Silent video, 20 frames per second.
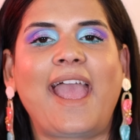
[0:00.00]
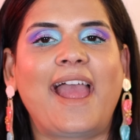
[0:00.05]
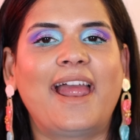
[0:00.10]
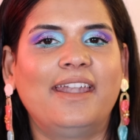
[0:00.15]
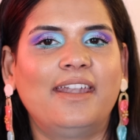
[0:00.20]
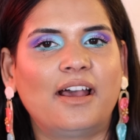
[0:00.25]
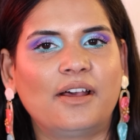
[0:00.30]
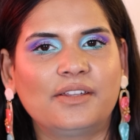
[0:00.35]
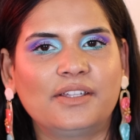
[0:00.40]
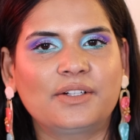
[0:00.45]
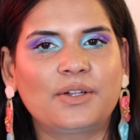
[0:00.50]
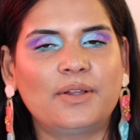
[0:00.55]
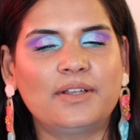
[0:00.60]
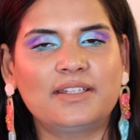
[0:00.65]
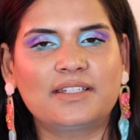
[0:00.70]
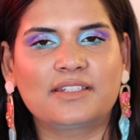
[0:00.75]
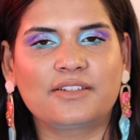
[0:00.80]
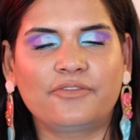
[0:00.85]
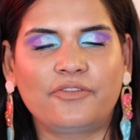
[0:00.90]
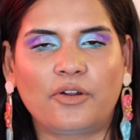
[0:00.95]
and now they're going
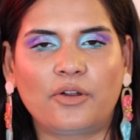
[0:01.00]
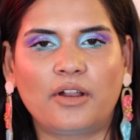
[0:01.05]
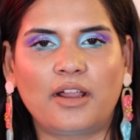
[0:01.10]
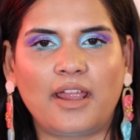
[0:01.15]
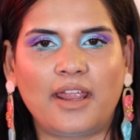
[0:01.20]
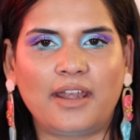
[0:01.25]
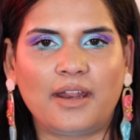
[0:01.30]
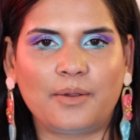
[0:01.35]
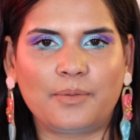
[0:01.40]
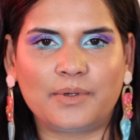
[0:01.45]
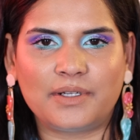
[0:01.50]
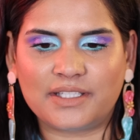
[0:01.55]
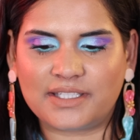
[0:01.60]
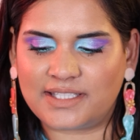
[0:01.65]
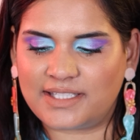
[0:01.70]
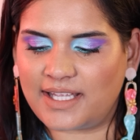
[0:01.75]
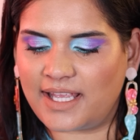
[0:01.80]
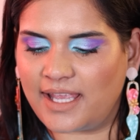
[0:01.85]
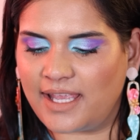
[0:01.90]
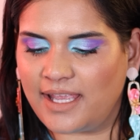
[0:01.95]
to Sephora, and I will
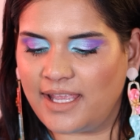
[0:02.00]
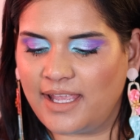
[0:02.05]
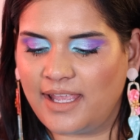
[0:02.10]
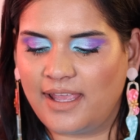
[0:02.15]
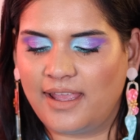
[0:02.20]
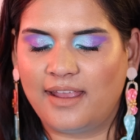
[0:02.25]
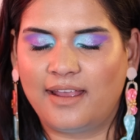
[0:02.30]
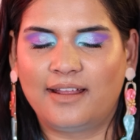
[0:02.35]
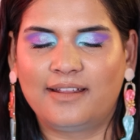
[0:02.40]
say